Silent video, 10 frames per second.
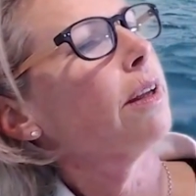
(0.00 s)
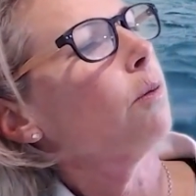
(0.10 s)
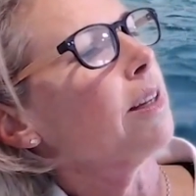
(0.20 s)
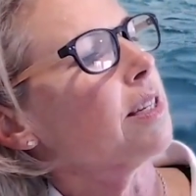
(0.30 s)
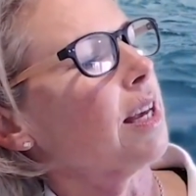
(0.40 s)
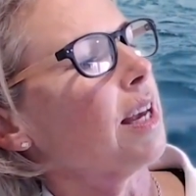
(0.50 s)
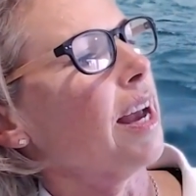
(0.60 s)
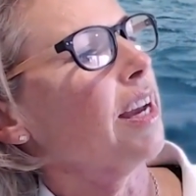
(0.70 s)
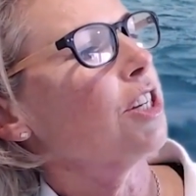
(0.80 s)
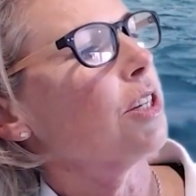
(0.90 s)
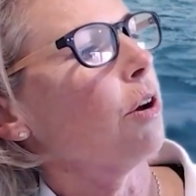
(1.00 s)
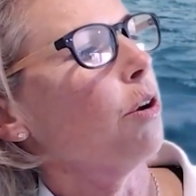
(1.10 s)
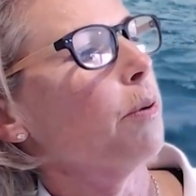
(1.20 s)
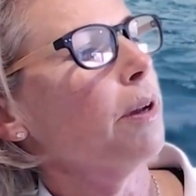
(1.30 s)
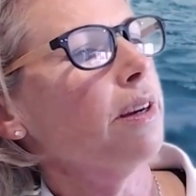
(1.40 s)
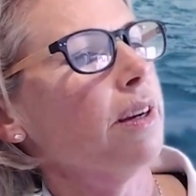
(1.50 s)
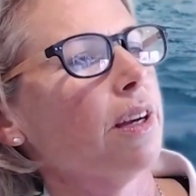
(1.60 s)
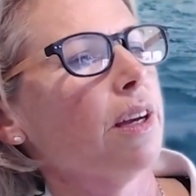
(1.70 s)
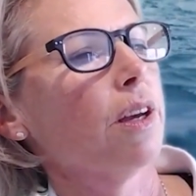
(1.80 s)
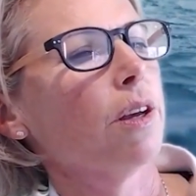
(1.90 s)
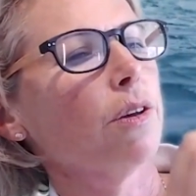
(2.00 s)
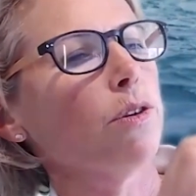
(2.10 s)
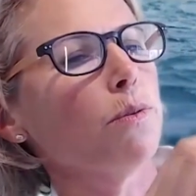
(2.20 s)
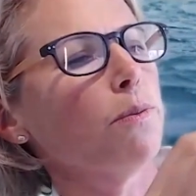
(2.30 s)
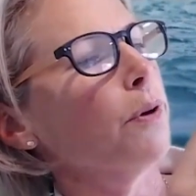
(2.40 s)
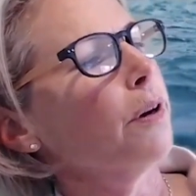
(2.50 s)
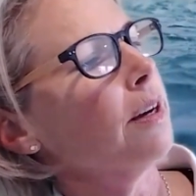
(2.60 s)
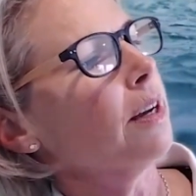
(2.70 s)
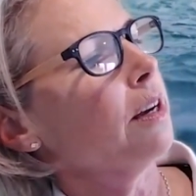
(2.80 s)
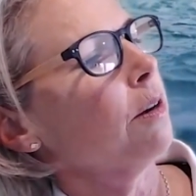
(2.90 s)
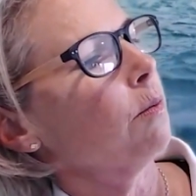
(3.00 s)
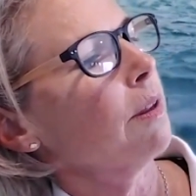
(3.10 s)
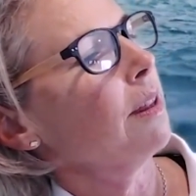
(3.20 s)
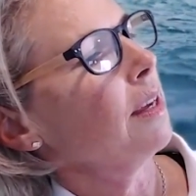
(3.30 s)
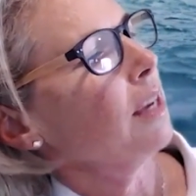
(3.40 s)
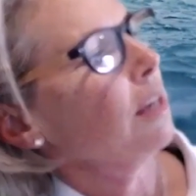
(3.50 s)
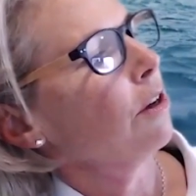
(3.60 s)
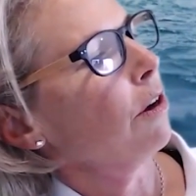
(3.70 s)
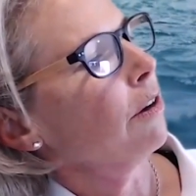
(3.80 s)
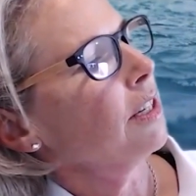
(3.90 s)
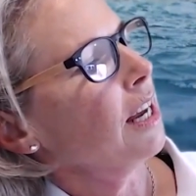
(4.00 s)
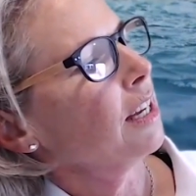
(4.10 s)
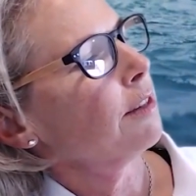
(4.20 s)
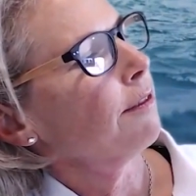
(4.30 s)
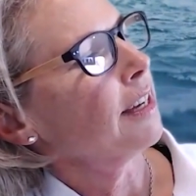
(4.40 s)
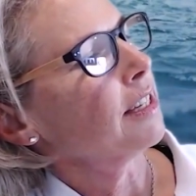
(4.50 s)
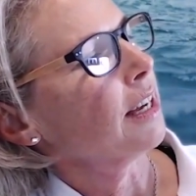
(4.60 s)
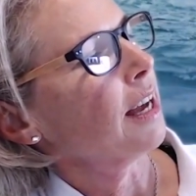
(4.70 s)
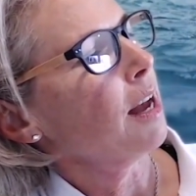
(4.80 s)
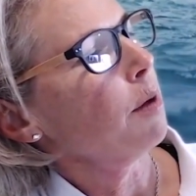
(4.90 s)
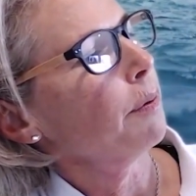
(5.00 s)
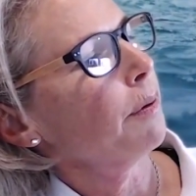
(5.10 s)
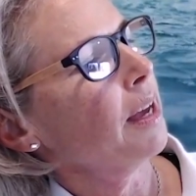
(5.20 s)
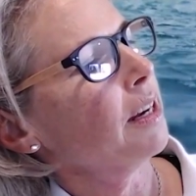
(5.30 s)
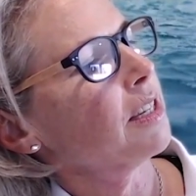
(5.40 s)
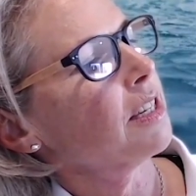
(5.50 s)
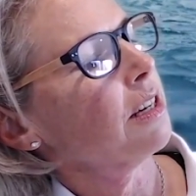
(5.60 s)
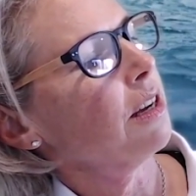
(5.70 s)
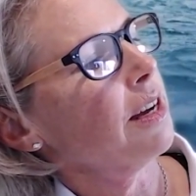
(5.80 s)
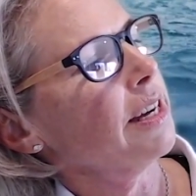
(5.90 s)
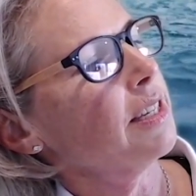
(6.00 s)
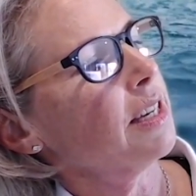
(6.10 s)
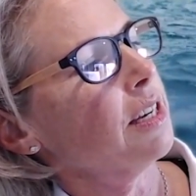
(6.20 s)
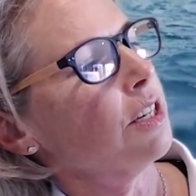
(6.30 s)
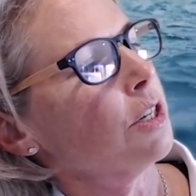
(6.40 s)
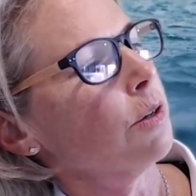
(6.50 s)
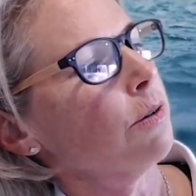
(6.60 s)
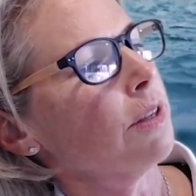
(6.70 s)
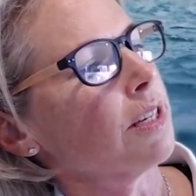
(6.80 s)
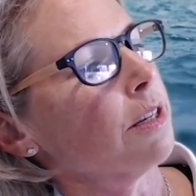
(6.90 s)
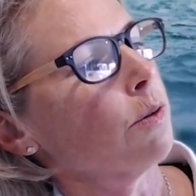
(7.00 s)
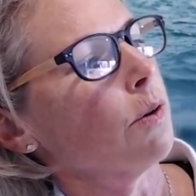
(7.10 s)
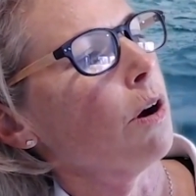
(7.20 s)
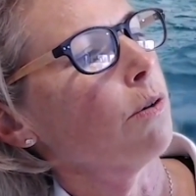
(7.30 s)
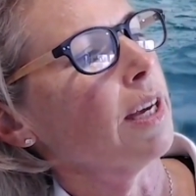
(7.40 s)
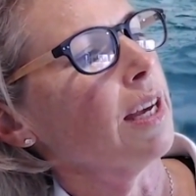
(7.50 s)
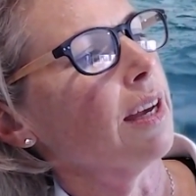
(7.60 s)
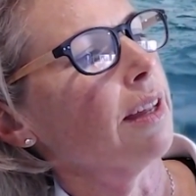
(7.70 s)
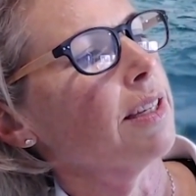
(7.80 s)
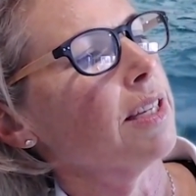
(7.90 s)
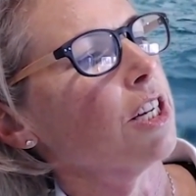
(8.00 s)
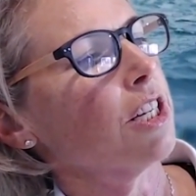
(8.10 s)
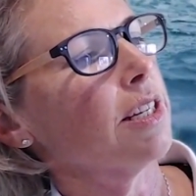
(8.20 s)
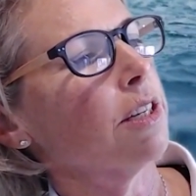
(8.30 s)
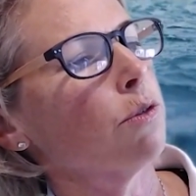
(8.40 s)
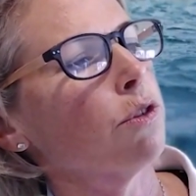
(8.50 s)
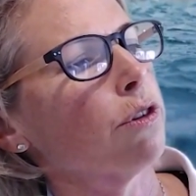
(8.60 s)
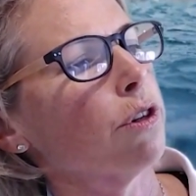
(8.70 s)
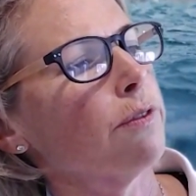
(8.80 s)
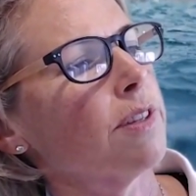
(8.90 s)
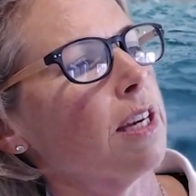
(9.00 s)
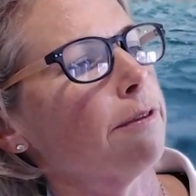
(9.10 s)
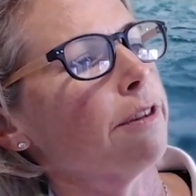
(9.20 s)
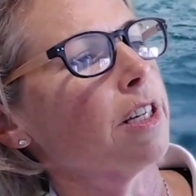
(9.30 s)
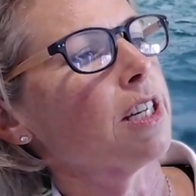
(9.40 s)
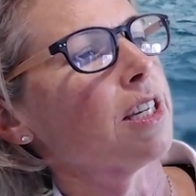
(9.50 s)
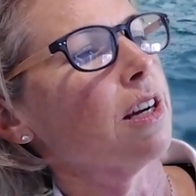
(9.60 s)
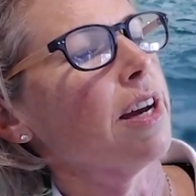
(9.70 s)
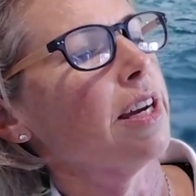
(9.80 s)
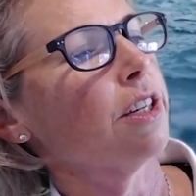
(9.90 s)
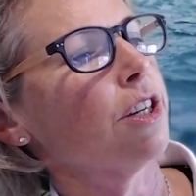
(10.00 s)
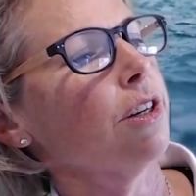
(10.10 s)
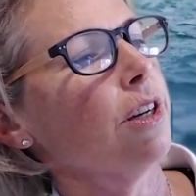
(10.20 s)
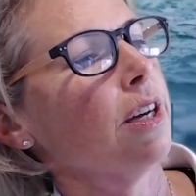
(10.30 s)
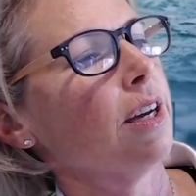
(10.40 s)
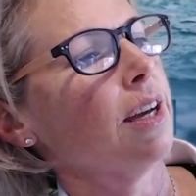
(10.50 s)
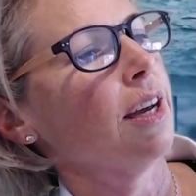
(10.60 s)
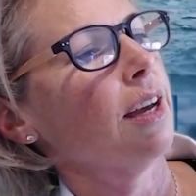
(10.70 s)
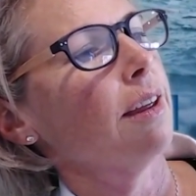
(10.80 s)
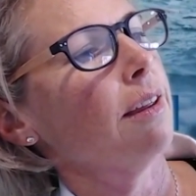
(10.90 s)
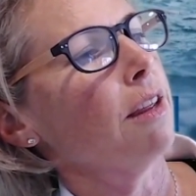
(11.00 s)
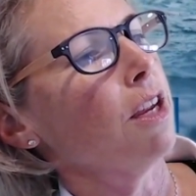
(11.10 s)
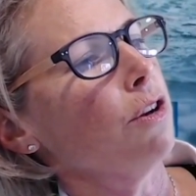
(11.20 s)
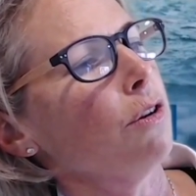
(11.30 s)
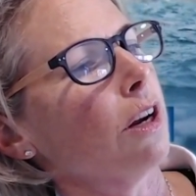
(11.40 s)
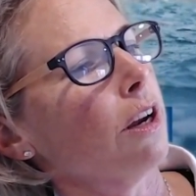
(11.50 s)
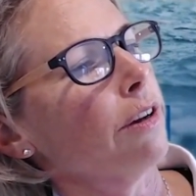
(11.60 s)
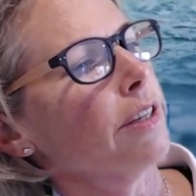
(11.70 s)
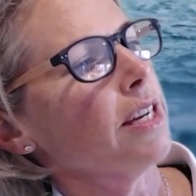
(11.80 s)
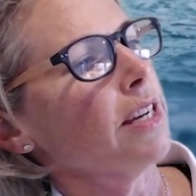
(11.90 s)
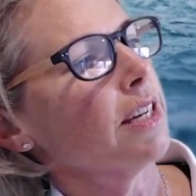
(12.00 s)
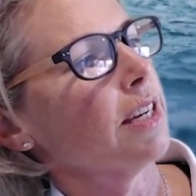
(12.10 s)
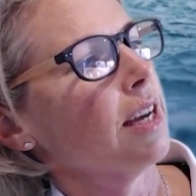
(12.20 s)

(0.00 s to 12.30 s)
once the cage is open, you put it in with the contacts facing up, and it slides into this little holder here. There's actually little grooves there for it to slide into. Then you close it